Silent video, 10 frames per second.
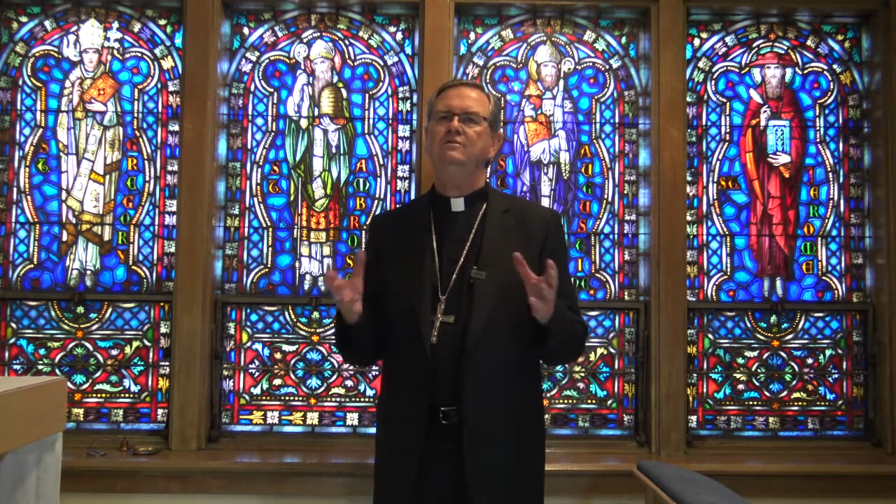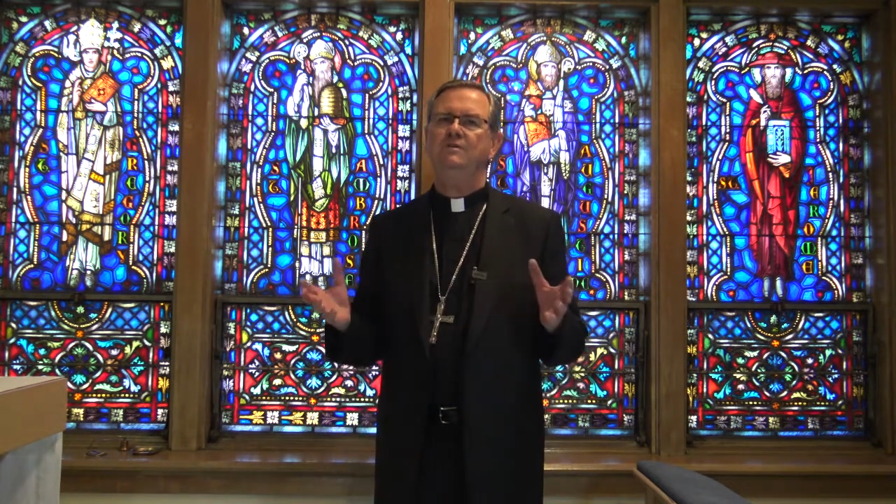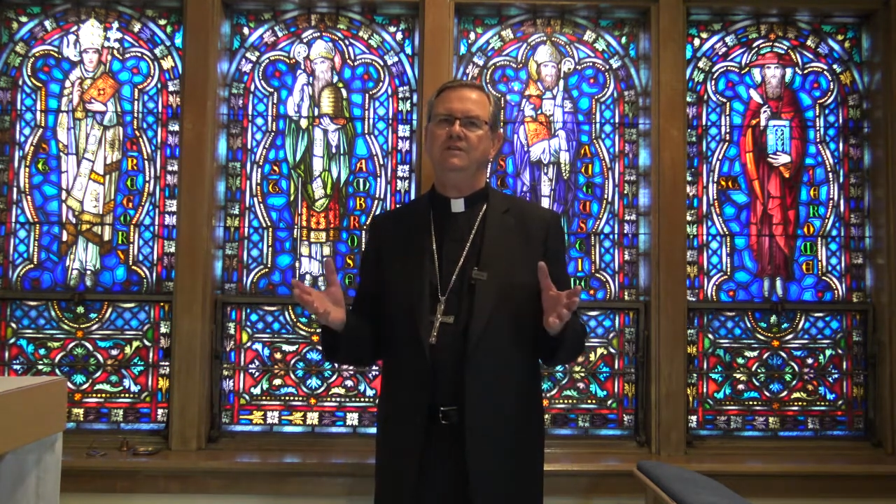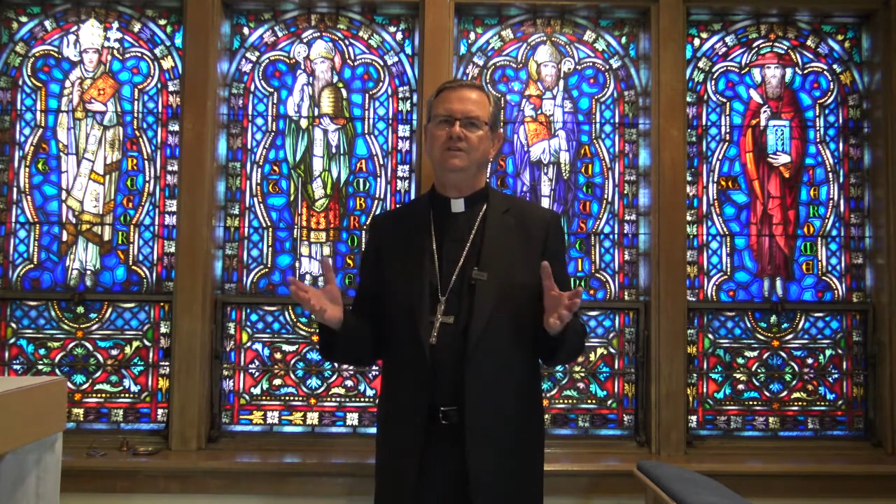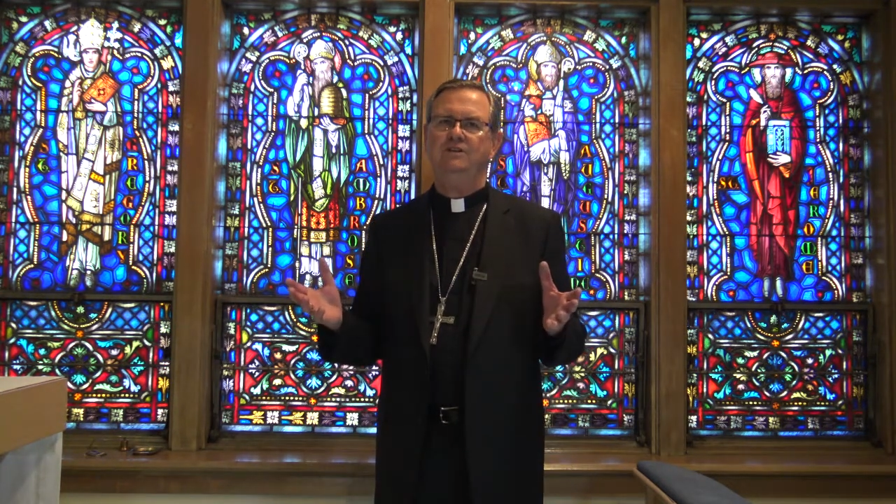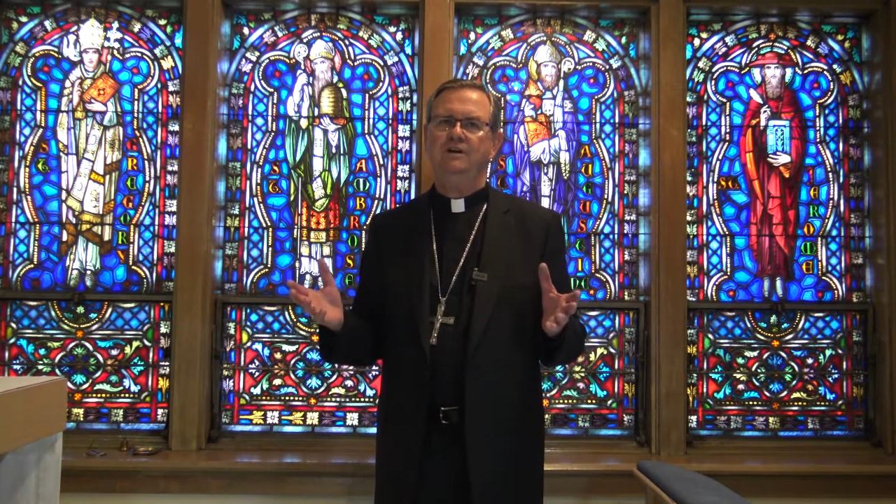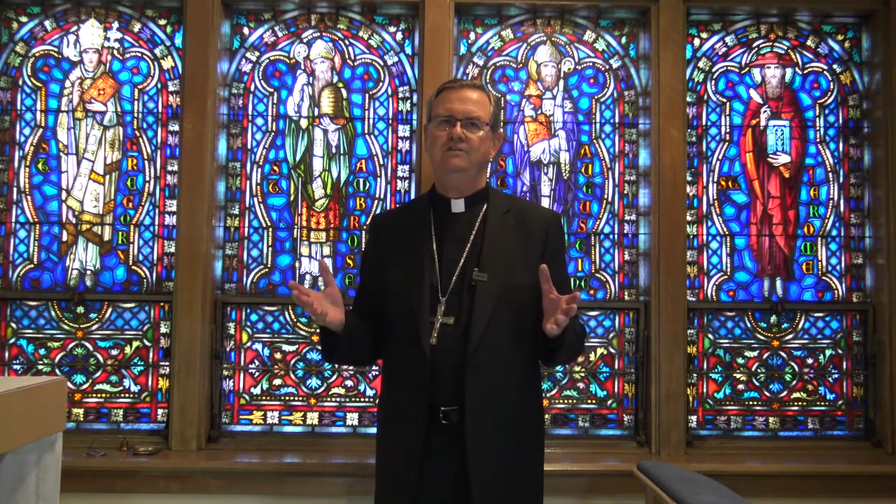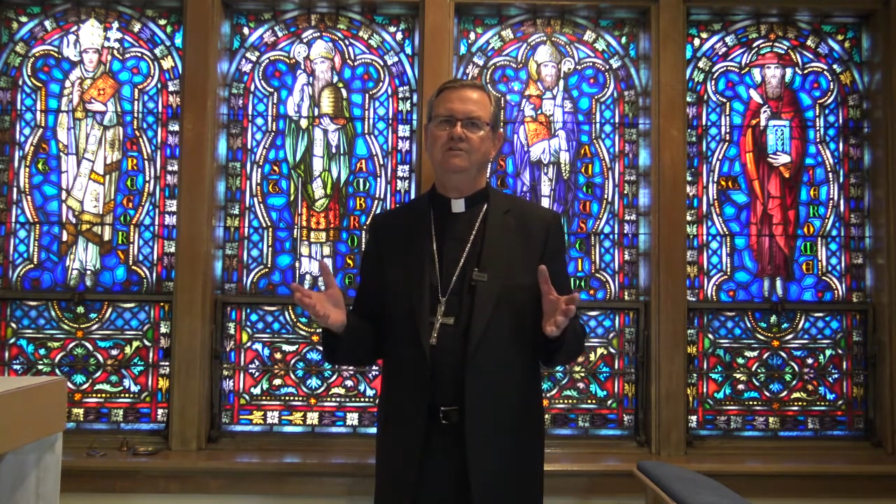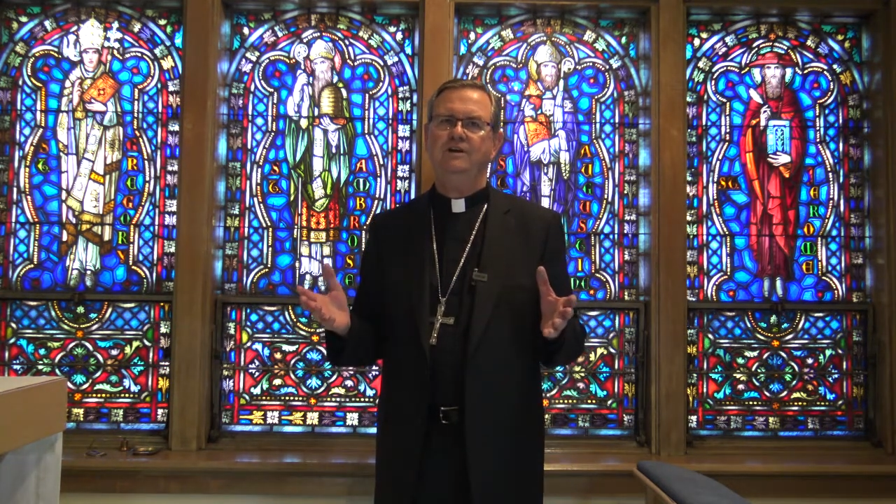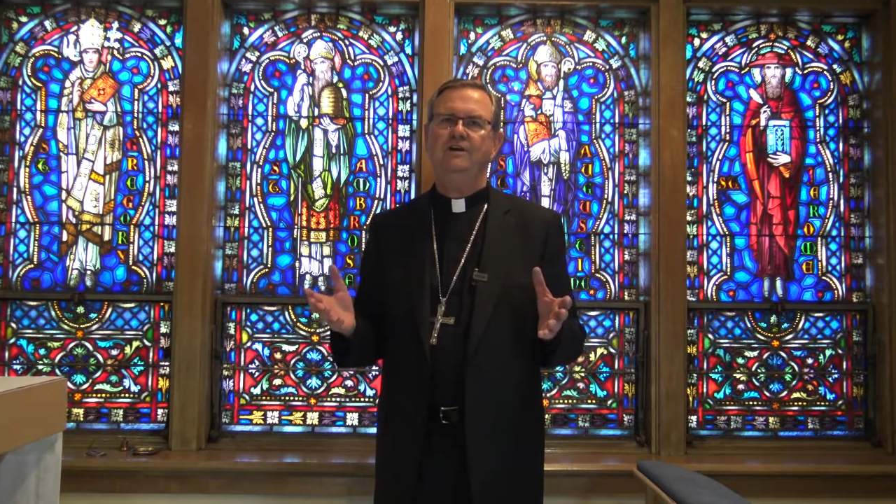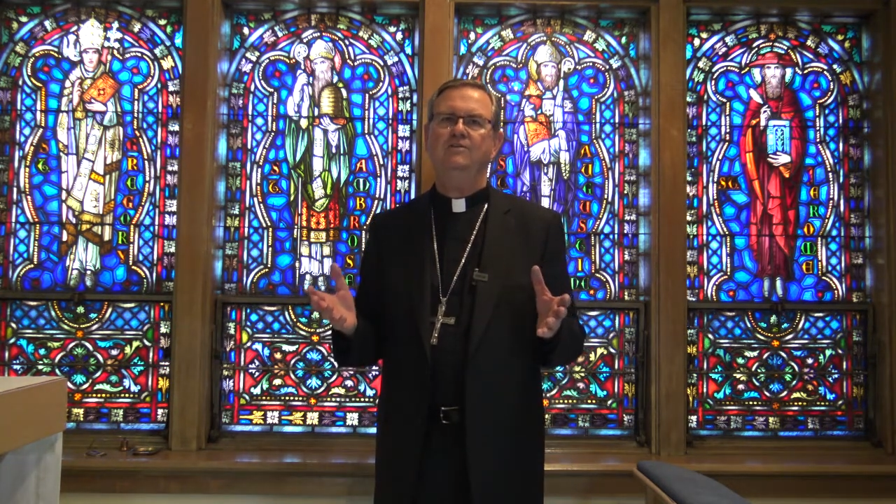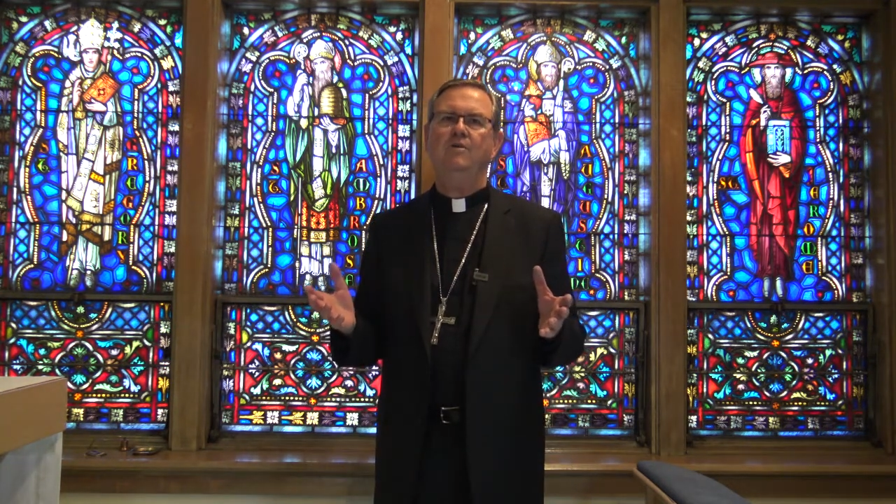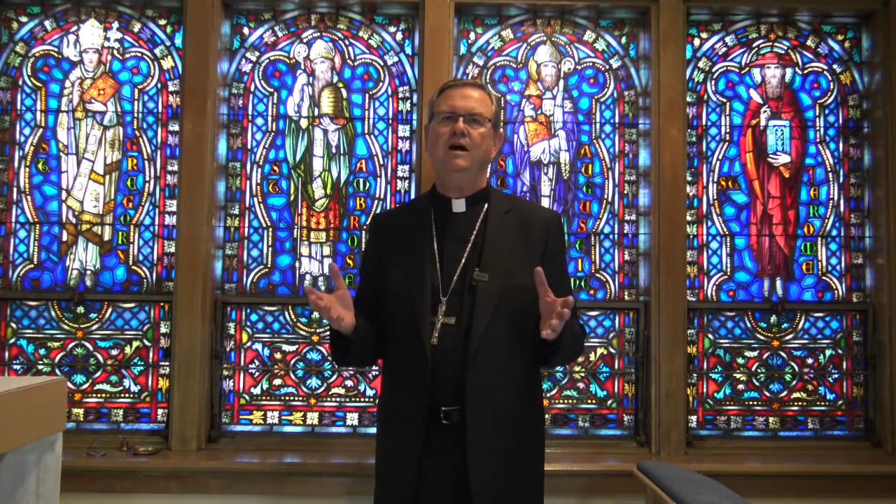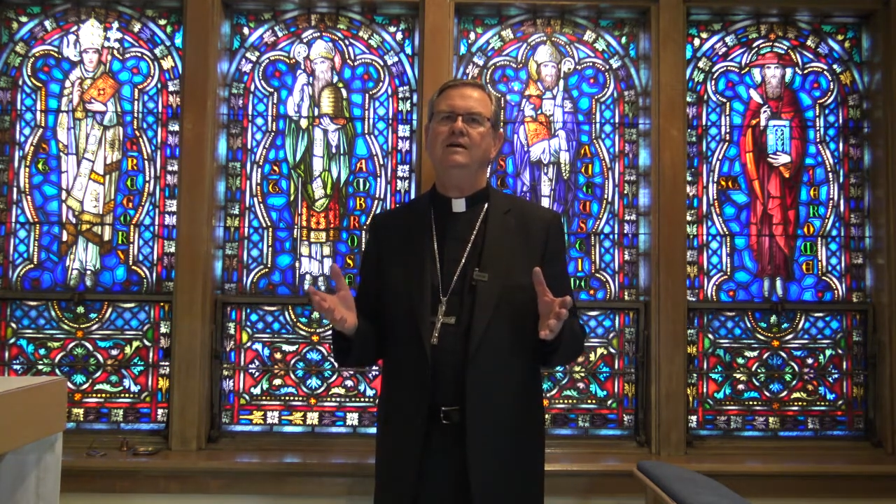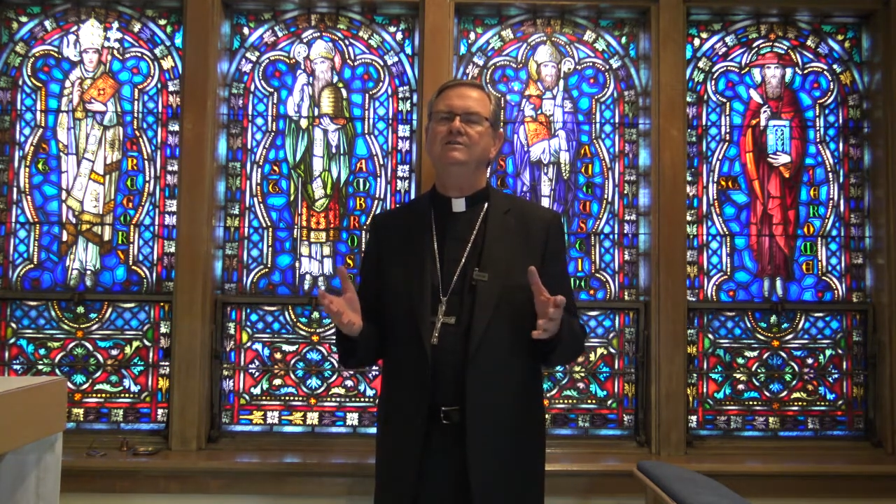with each other that
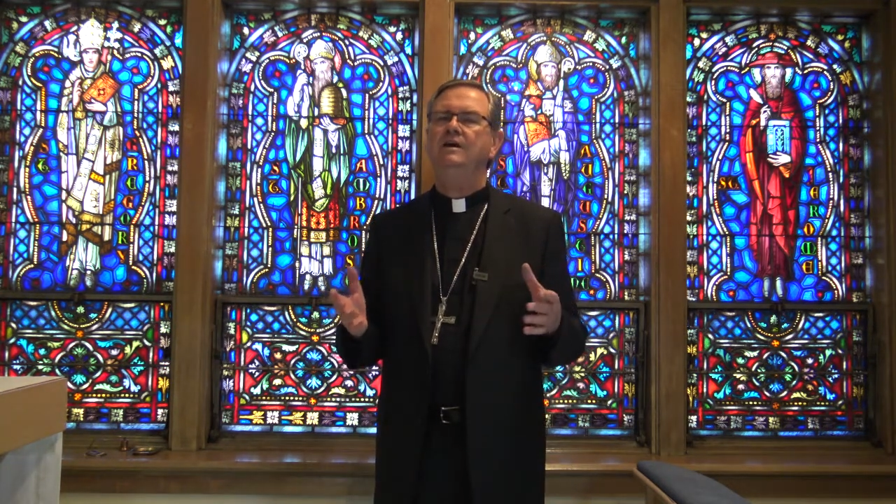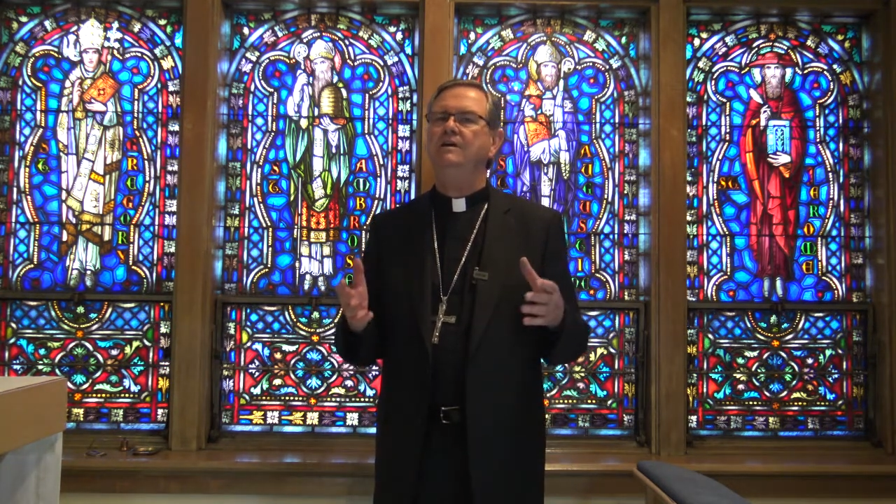otherwise